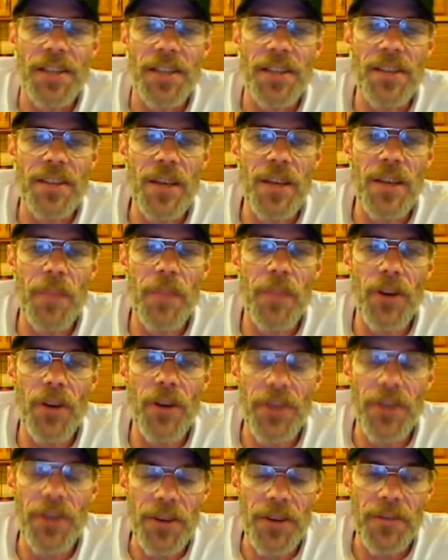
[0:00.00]
it's it's a lot
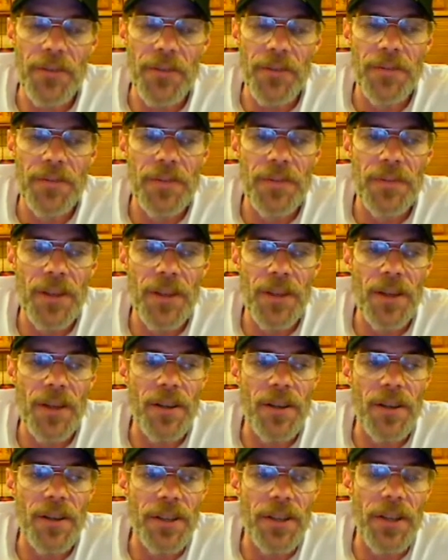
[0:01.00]
better here
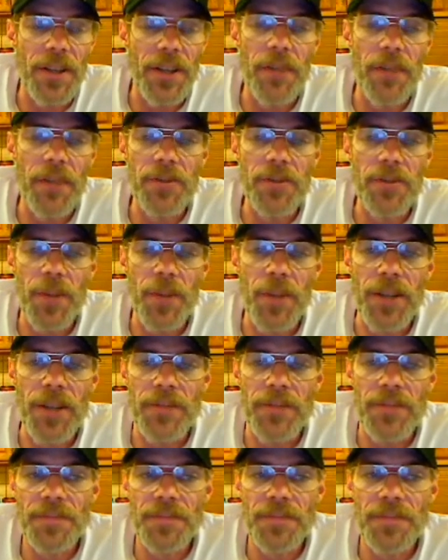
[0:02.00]
in that respect.